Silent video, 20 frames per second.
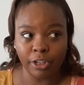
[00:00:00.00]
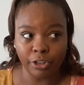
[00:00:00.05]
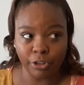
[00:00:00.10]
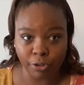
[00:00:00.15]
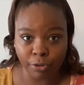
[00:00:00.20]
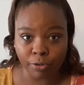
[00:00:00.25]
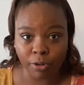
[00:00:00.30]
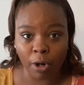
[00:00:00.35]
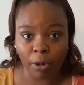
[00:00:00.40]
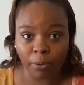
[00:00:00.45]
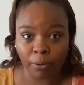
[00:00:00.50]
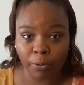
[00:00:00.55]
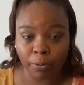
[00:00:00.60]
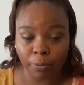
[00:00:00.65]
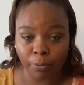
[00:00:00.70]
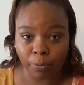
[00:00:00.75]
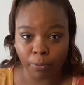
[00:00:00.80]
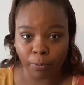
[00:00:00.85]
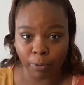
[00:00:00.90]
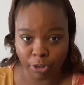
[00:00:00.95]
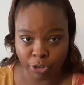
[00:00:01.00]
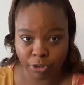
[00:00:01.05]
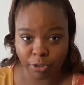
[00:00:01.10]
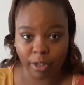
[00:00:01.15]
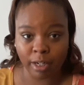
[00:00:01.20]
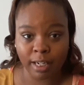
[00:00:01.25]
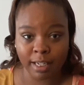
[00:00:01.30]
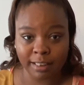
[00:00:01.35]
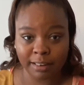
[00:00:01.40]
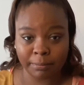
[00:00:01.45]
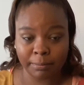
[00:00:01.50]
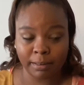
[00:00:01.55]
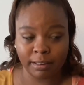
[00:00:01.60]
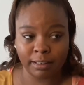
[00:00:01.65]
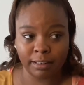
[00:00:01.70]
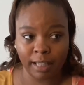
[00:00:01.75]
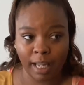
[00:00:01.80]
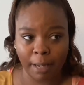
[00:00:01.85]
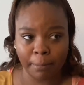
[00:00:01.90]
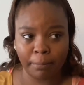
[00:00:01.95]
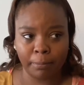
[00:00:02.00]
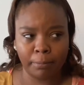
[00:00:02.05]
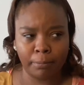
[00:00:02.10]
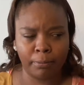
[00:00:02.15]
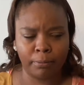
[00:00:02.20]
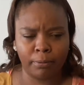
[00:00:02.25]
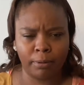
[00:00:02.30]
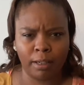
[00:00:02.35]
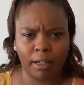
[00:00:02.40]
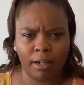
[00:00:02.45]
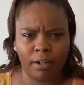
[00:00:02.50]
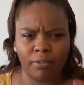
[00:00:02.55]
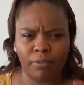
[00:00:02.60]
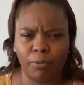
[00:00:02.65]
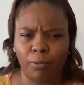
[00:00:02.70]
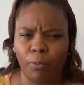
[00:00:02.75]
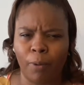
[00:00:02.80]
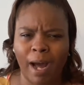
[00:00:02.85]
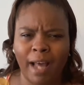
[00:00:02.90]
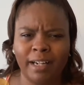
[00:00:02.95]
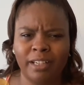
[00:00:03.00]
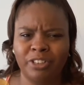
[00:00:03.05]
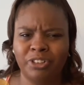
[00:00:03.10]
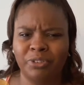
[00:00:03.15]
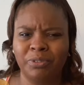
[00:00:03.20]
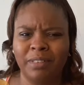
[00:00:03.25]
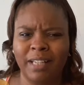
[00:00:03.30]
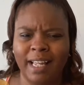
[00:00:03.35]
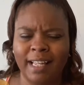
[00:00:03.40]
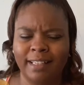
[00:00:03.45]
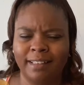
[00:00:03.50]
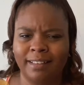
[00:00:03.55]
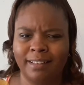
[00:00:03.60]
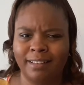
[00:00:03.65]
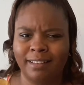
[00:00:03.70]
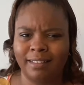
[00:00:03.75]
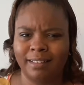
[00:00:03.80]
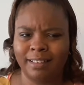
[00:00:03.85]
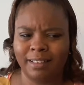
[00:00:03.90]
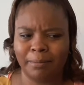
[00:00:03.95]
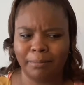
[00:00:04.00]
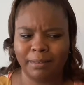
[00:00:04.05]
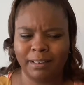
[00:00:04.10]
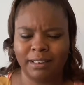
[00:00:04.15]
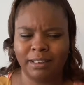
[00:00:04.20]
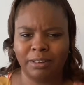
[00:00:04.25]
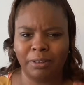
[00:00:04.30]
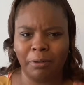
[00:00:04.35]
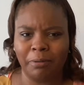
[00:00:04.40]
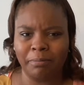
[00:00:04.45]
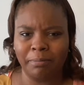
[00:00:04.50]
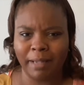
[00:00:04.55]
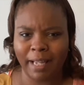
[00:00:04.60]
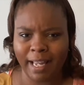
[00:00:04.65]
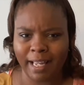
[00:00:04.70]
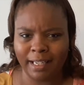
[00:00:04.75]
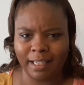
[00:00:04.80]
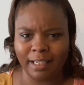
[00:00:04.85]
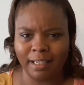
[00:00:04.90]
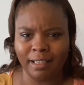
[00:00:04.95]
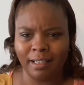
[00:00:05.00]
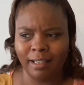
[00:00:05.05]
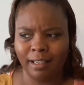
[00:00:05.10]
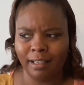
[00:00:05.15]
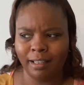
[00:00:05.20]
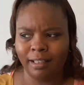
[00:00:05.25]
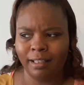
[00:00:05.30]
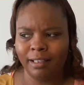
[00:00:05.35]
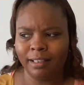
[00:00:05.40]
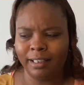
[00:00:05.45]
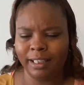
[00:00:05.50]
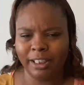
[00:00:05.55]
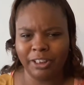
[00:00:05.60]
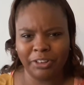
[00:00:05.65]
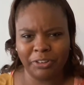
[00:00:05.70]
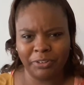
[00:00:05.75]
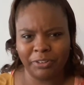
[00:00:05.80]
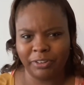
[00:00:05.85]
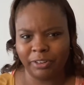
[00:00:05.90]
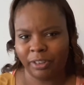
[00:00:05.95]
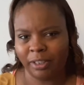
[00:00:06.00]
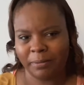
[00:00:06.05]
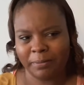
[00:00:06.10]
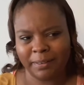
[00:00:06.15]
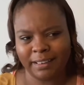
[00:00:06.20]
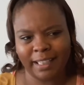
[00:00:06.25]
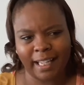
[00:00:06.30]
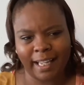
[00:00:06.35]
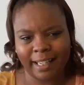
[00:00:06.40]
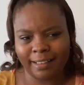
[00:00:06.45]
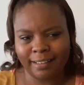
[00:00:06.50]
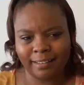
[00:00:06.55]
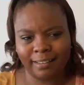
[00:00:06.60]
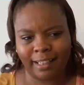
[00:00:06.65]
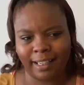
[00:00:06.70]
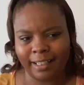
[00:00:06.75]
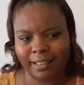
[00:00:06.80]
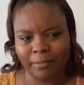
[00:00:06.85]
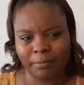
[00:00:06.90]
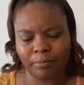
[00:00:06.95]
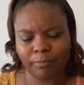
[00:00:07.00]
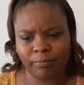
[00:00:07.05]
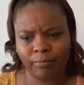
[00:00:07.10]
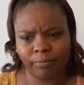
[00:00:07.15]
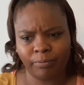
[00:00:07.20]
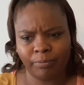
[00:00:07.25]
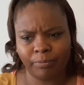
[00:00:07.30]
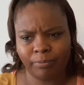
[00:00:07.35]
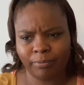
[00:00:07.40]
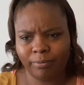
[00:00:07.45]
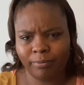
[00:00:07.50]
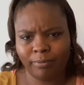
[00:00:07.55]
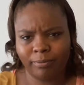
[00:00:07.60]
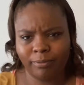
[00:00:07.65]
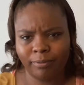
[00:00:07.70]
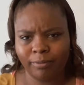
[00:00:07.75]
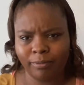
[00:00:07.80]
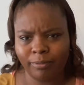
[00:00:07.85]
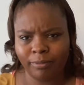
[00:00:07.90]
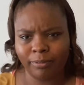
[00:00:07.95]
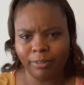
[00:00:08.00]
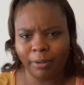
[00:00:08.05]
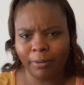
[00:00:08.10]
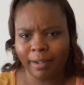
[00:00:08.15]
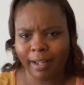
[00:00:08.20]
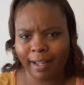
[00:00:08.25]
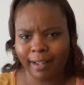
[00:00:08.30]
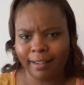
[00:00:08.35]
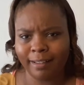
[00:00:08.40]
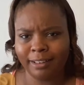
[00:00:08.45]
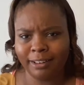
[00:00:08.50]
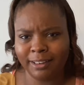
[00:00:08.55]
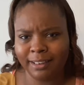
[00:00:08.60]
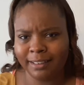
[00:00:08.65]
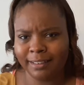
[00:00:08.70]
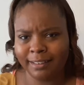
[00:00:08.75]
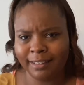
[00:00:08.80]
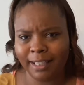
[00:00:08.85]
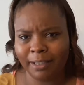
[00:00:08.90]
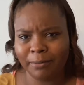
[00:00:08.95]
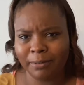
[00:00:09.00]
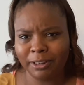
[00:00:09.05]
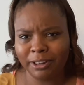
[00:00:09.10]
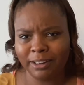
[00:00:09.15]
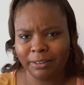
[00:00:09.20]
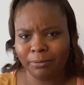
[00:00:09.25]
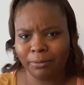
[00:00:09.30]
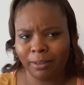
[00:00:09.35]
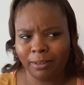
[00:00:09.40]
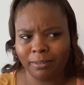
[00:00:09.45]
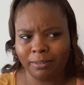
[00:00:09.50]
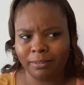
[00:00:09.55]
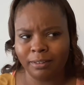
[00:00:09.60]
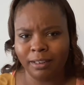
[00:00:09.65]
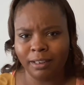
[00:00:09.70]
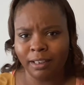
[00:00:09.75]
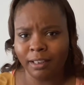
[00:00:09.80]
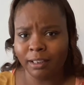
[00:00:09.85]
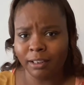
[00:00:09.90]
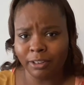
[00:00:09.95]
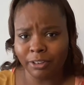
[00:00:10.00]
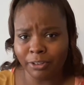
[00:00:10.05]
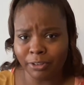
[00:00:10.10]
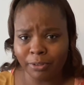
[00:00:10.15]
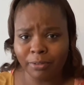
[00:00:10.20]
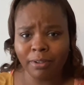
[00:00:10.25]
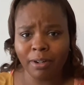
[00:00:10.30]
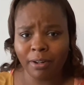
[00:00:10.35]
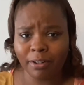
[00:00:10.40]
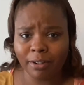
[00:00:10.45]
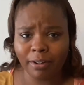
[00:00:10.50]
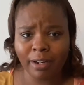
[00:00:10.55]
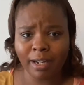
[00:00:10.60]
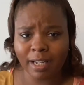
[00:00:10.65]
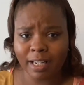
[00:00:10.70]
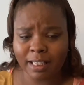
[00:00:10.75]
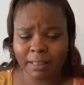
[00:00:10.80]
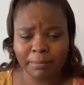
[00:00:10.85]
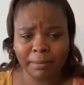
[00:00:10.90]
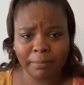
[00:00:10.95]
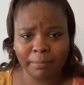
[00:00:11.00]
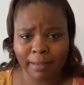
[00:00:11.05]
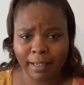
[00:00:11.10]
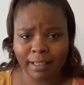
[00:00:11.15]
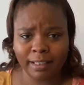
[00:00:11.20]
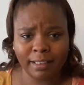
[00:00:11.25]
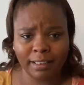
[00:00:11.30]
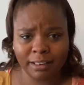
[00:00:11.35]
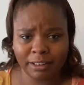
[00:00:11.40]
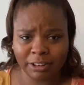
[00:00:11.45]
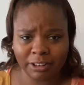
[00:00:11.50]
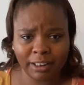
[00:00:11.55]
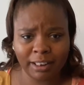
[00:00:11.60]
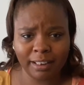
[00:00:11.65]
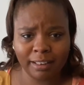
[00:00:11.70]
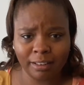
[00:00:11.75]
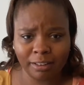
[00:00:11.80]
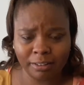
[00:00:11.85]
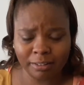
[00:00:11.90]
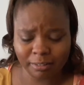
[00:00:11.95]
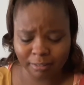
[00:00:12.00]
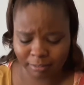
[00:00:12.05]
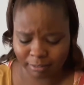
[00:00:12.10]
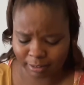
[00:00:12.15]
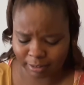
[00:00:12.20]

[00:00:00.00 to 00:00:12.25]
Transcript: You know what your husband is capable of. Why did you let something so petty get you so upset? Like Okay, she can say what she want. You know your husband better than she do.